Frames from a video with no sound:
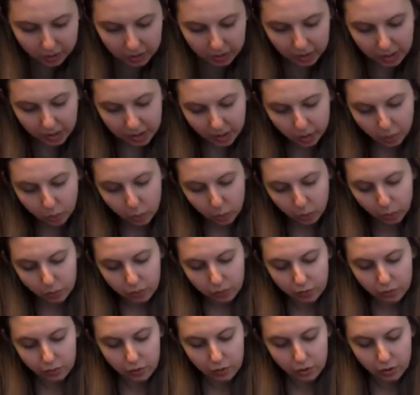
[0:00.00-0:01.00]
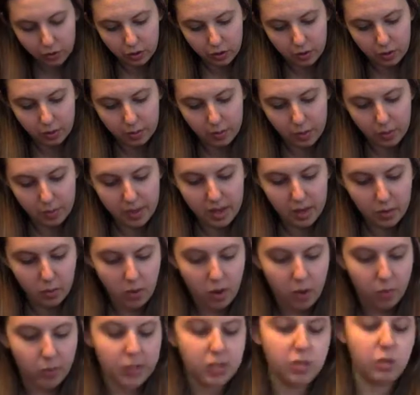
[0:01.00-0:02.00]
And then we're going to let it cool for a
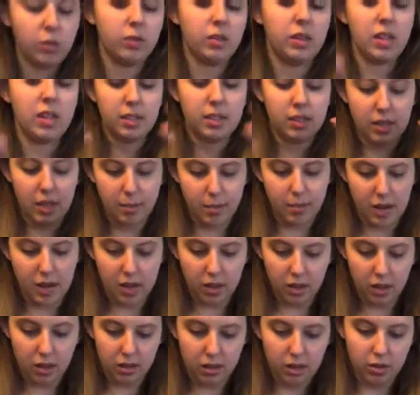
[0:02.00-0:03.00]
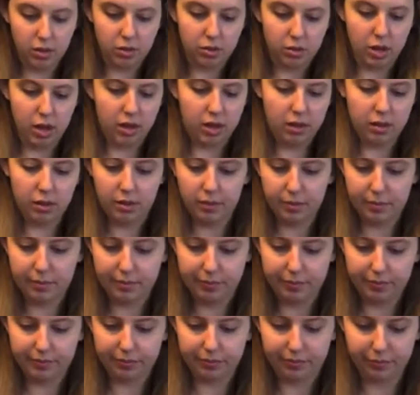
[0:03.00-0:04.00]
moment while we do the same nail on the other side.